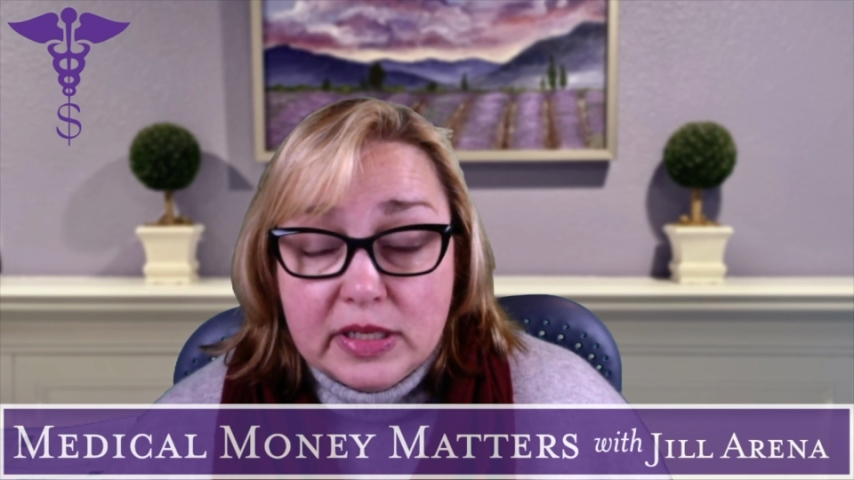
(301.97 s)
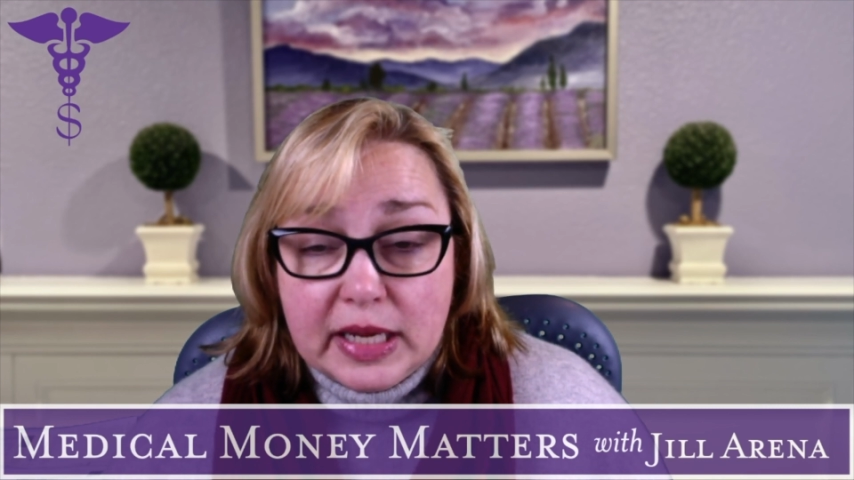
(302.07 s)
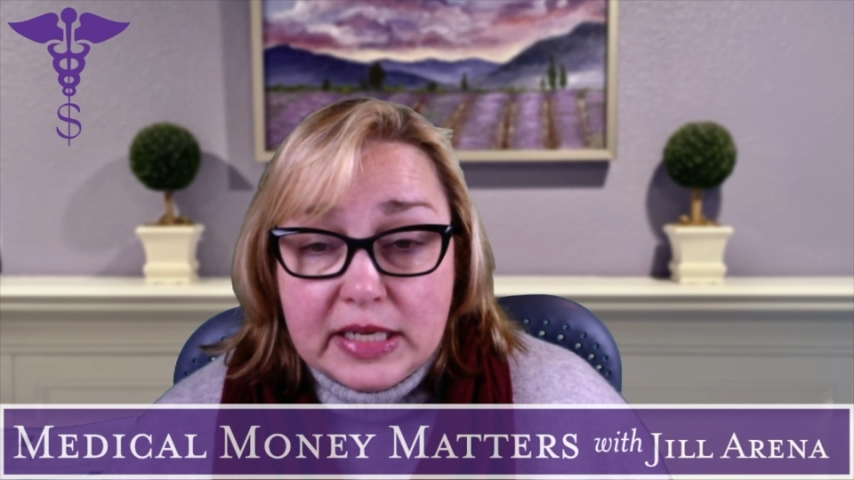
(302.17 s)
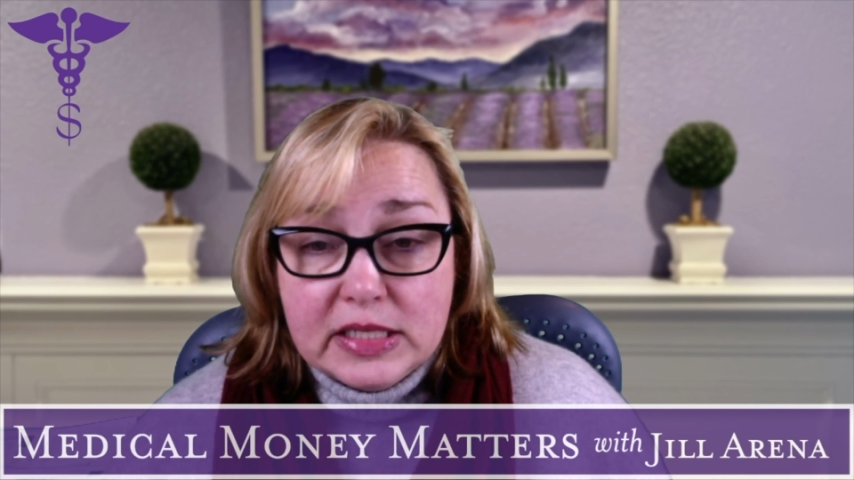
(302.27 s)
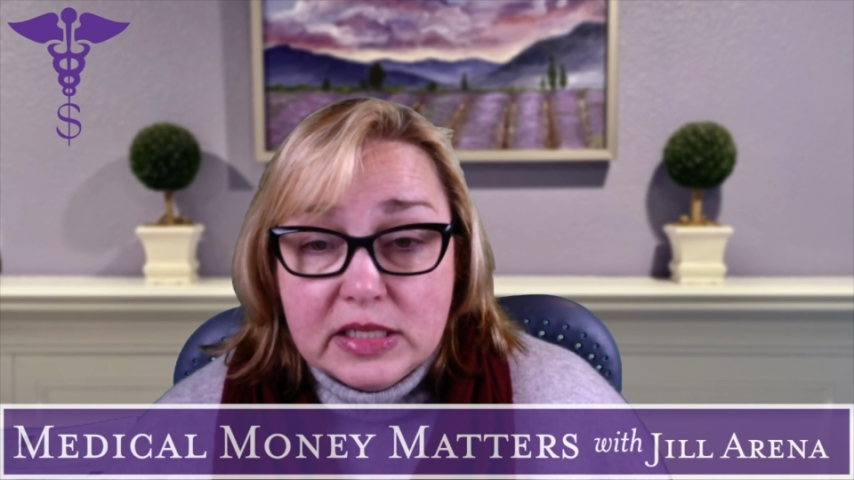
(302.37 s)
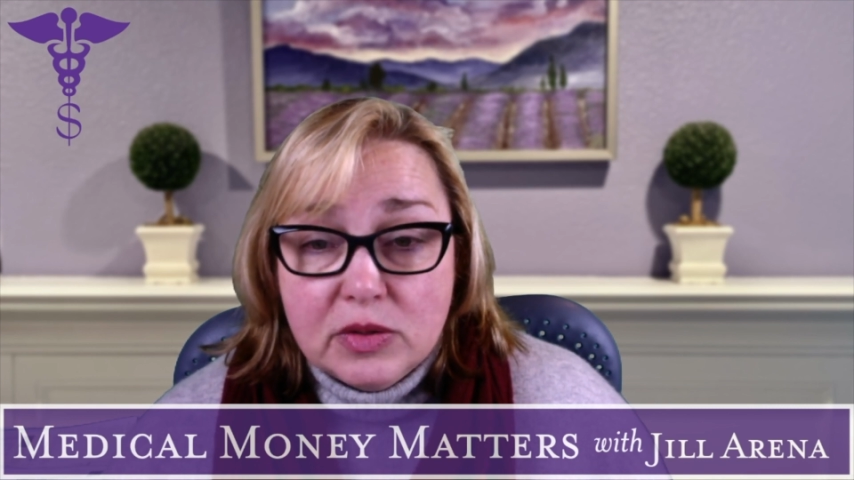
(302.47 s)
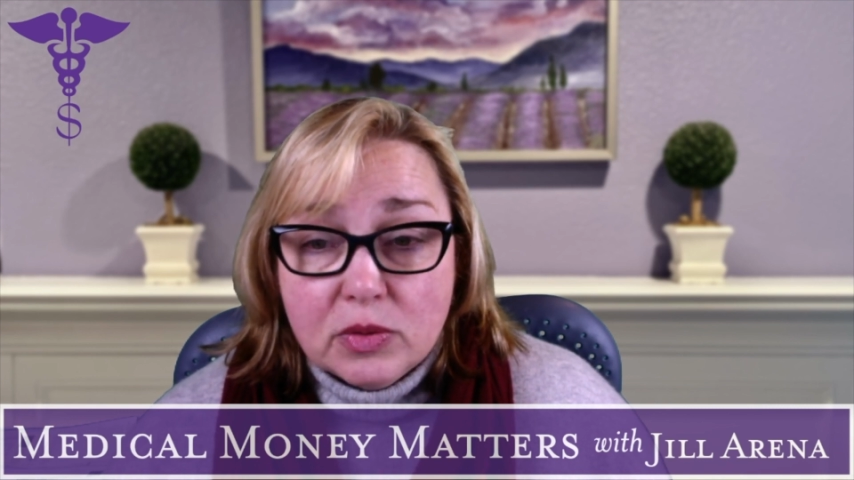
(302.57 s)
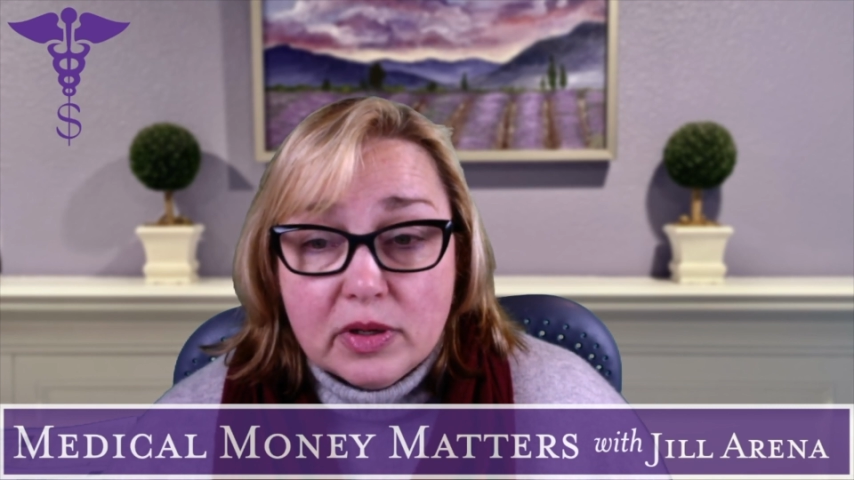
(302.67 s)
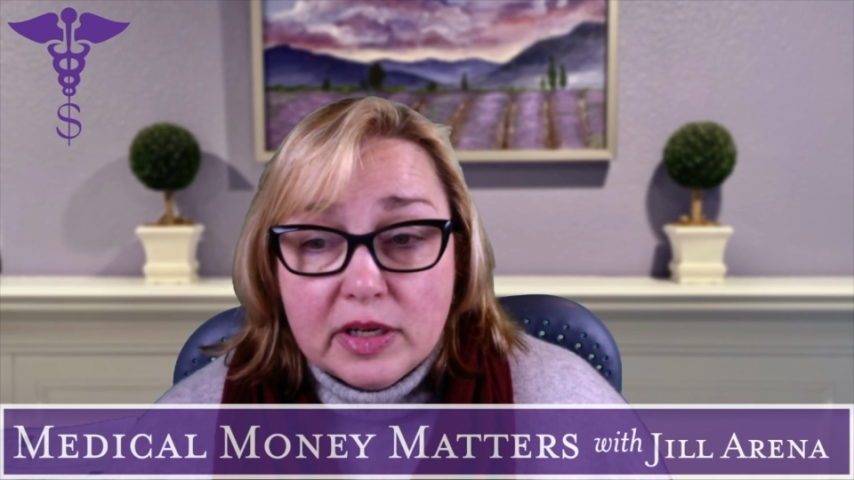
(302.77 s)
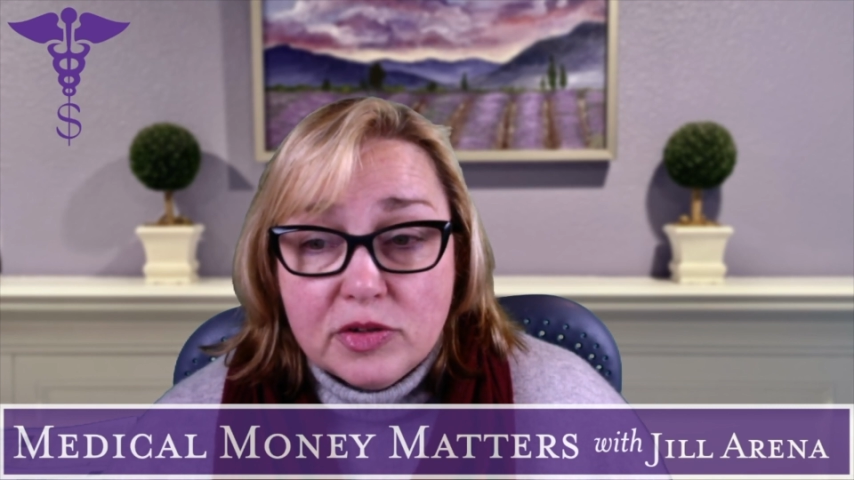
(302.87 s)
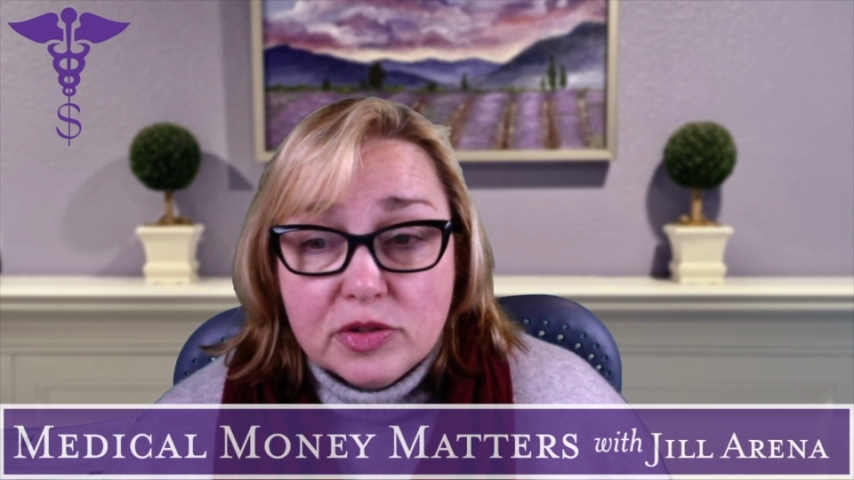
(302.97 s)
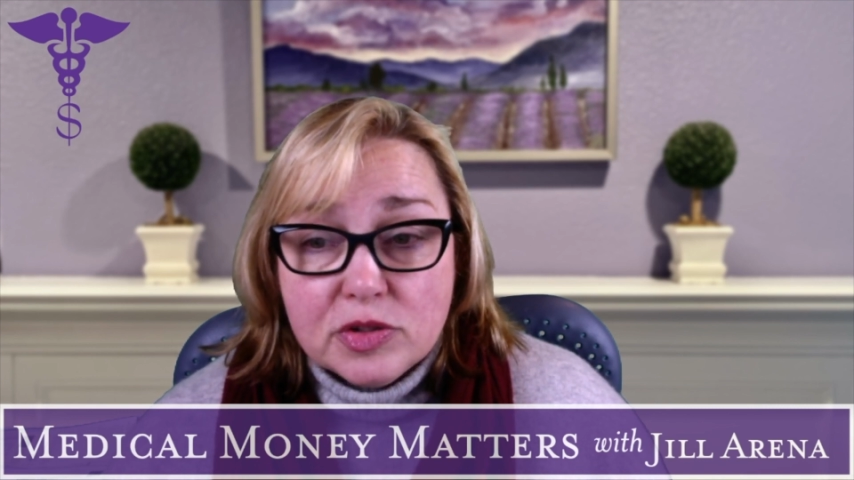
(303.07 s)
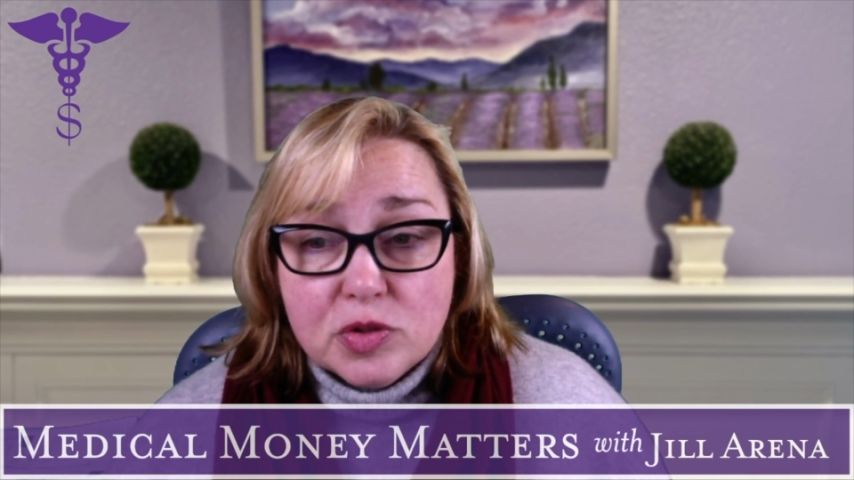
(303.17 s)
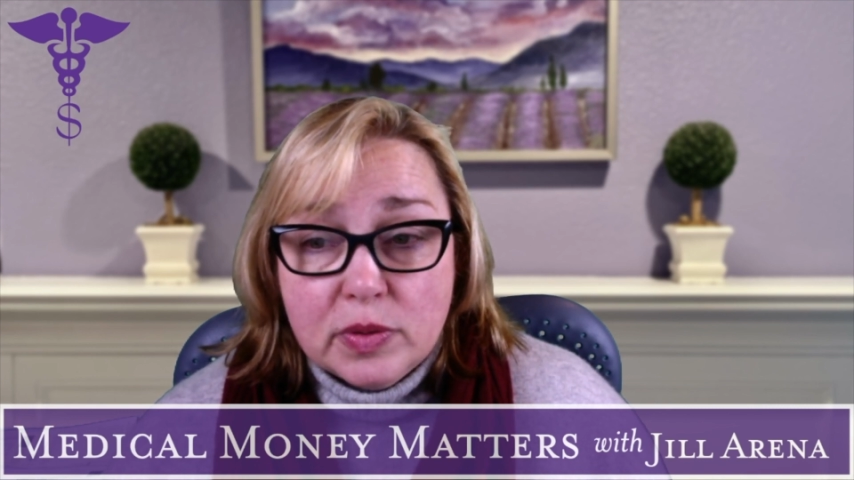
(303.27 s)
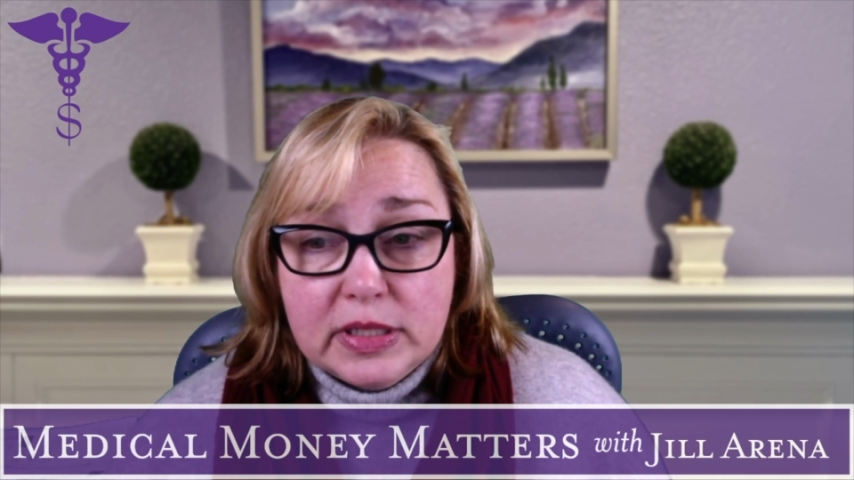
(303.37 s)
90 or
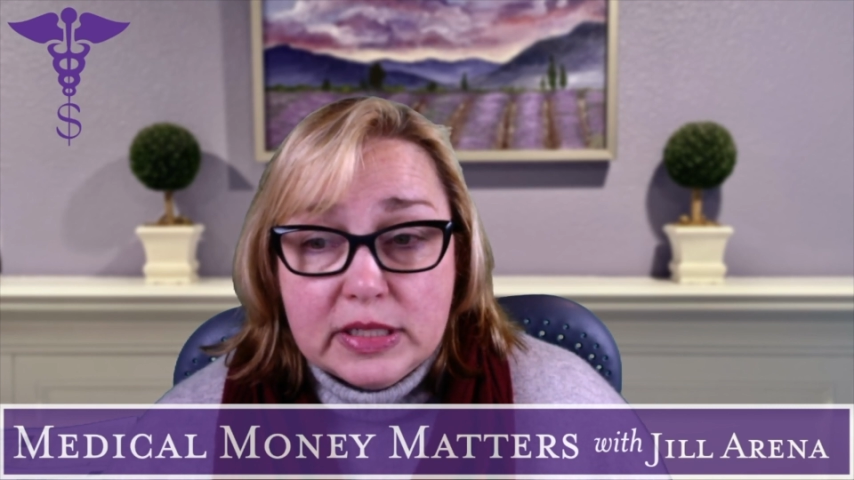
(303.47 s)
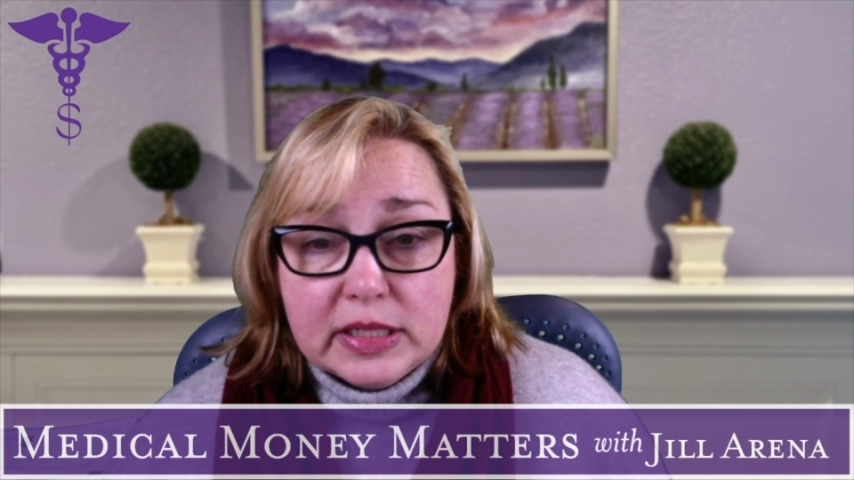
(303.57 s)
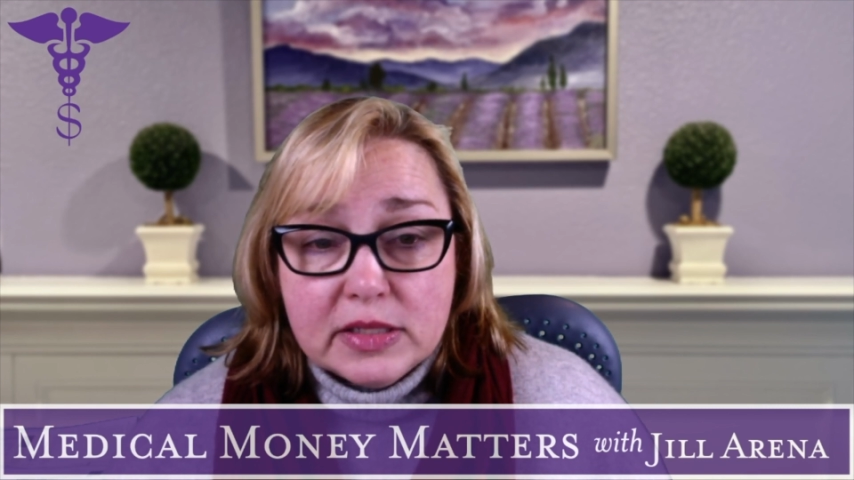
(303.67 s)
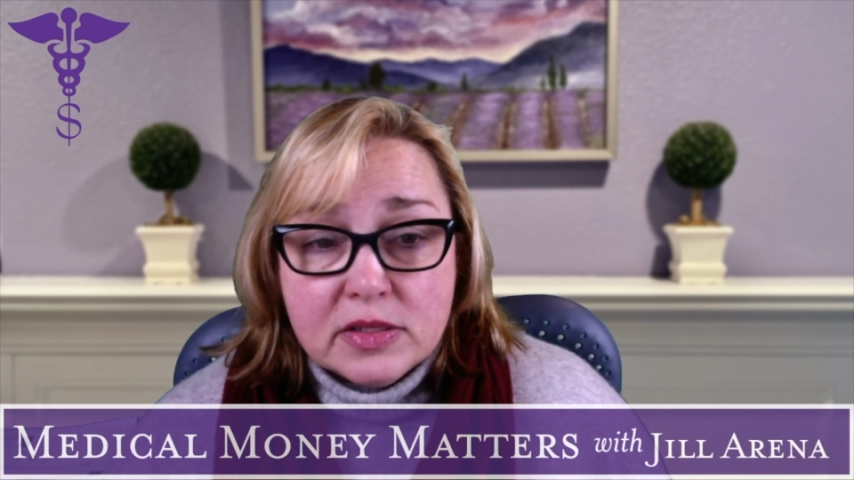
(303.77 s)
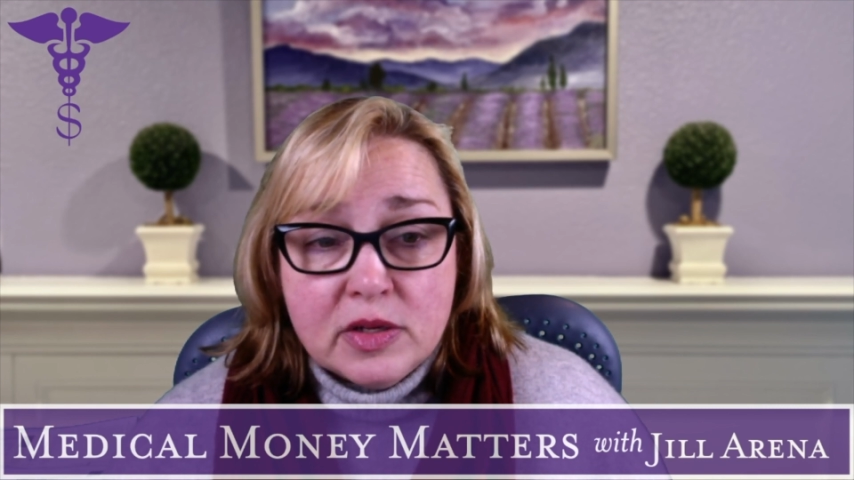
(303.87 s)
120 days,